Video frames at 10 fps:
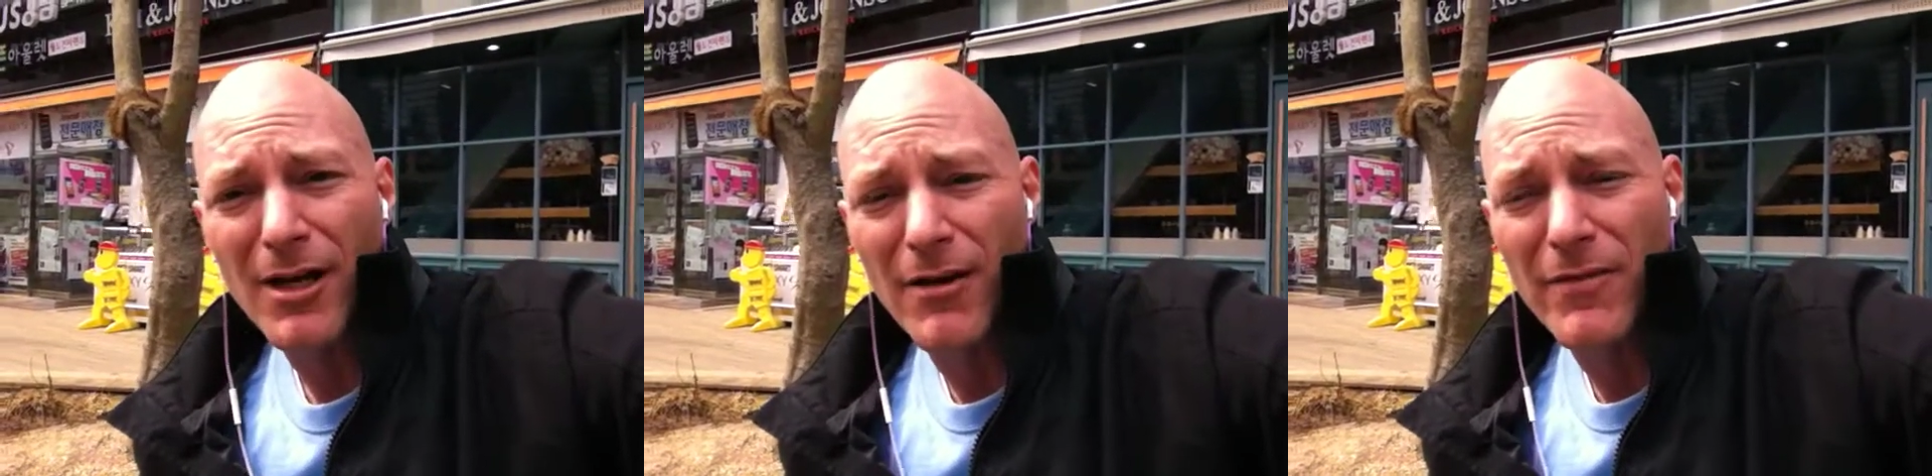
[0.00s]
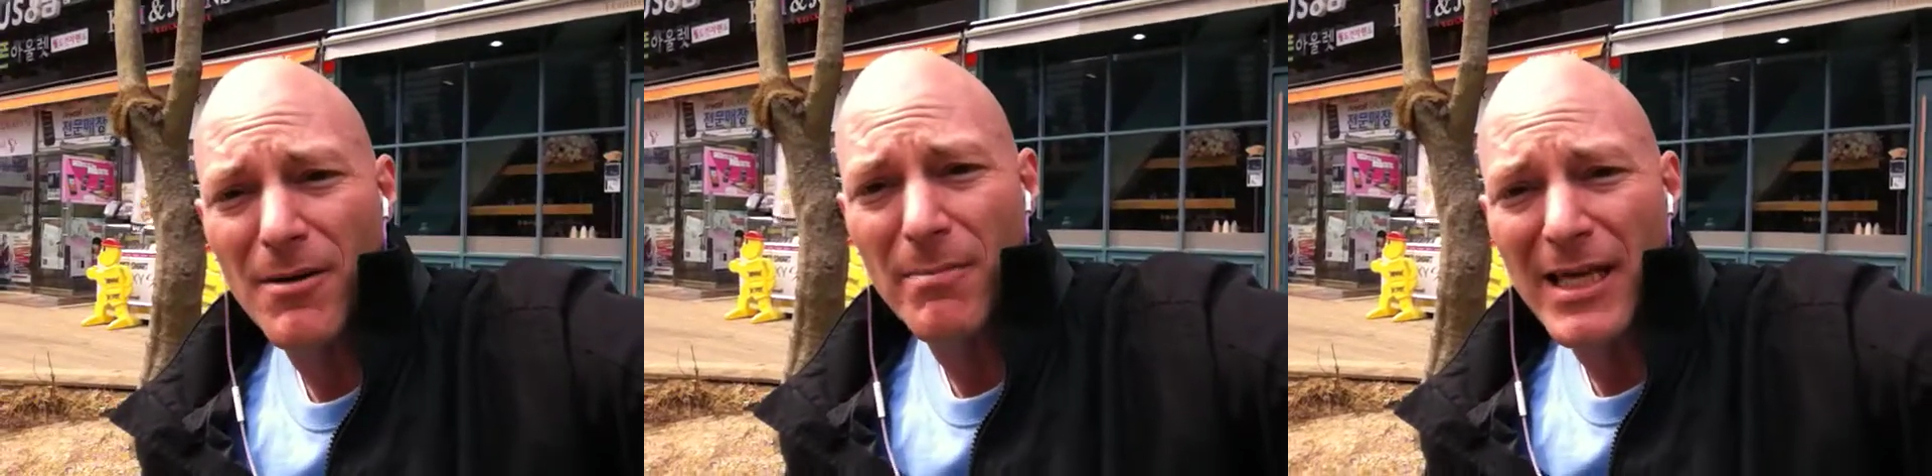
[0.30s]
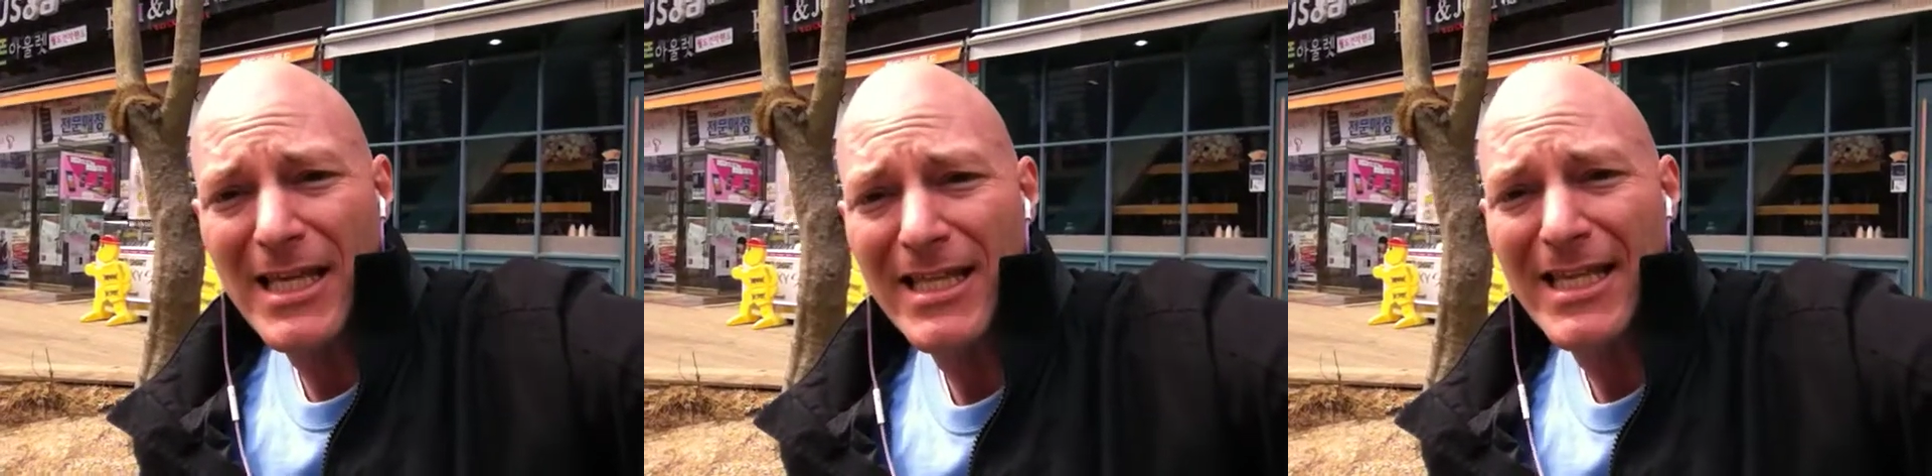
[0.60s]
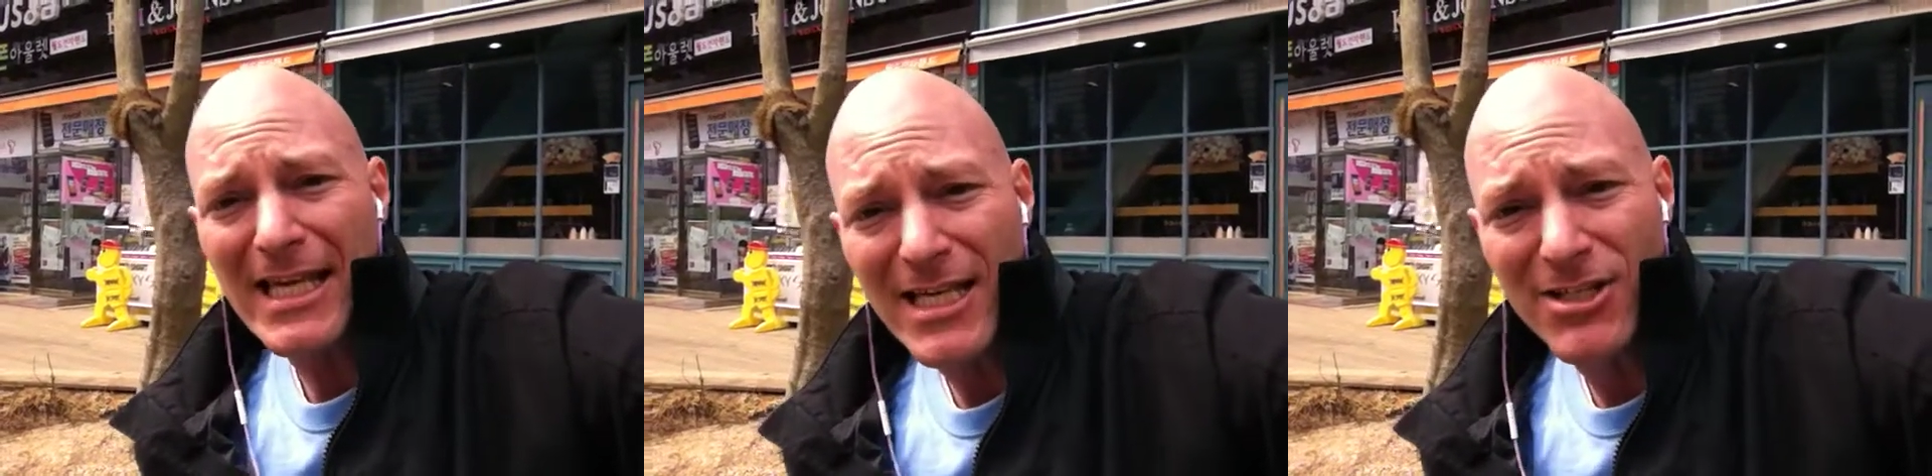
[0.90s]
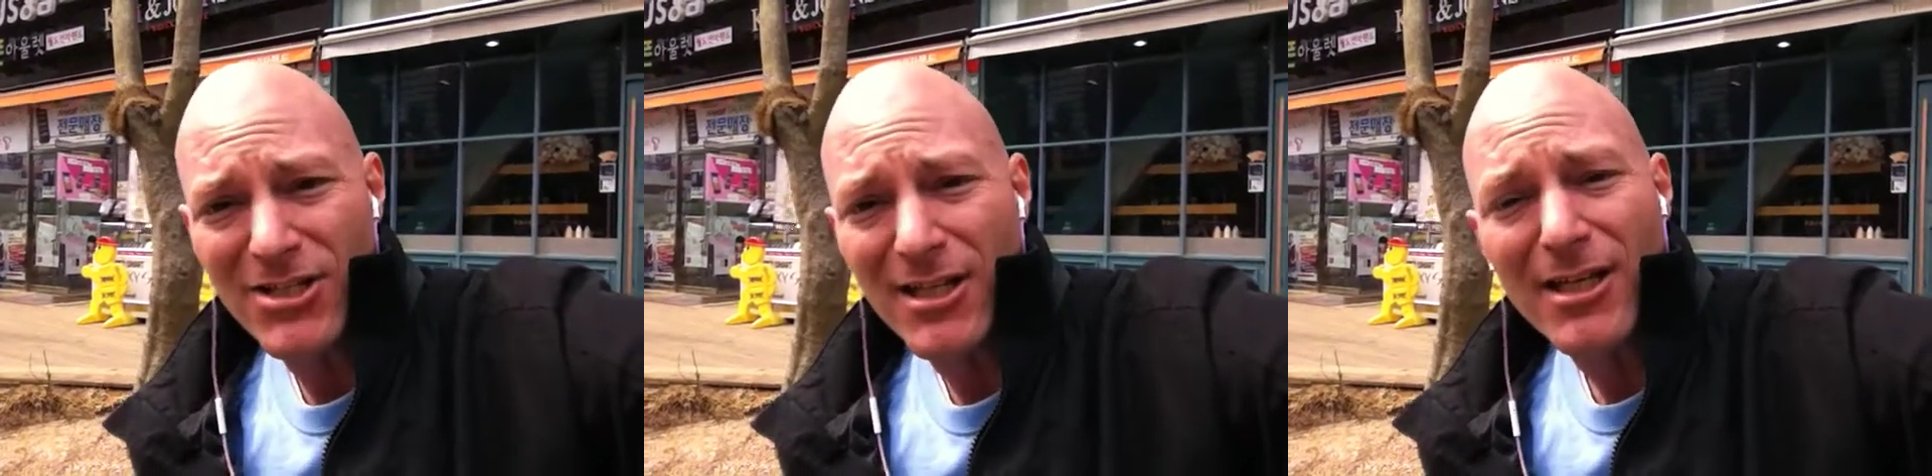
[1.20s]
of them being the
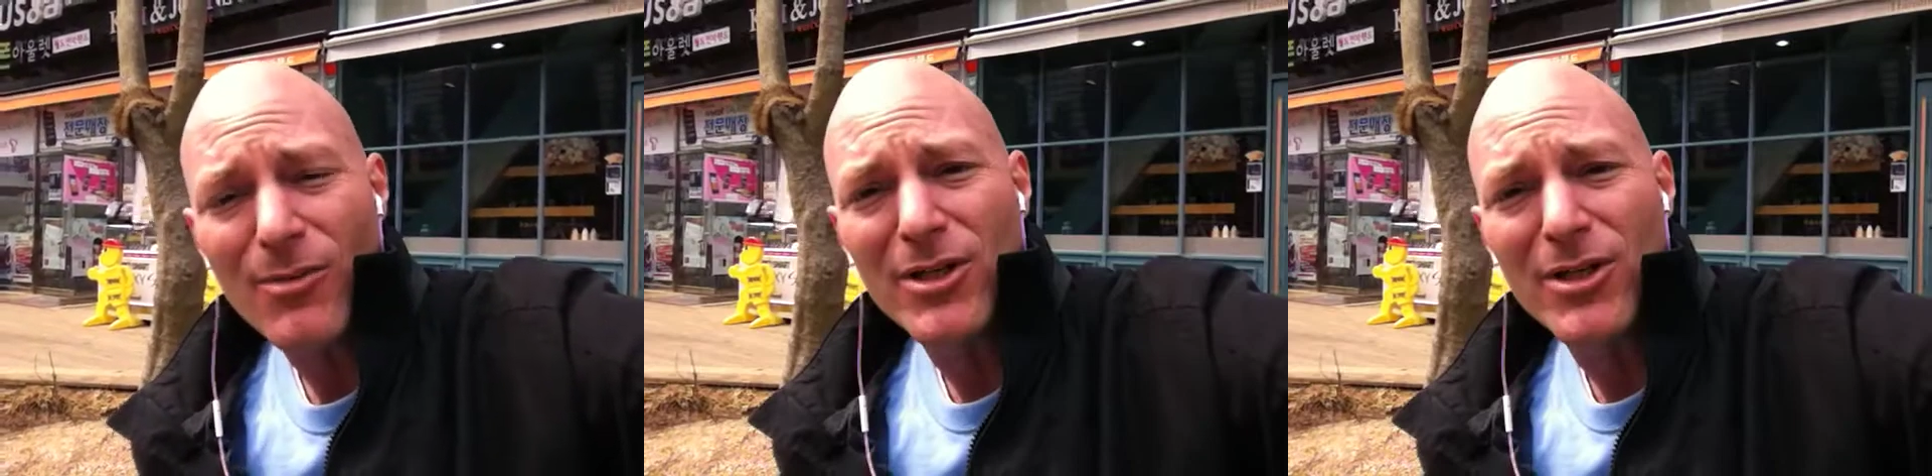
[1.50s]
East Sea,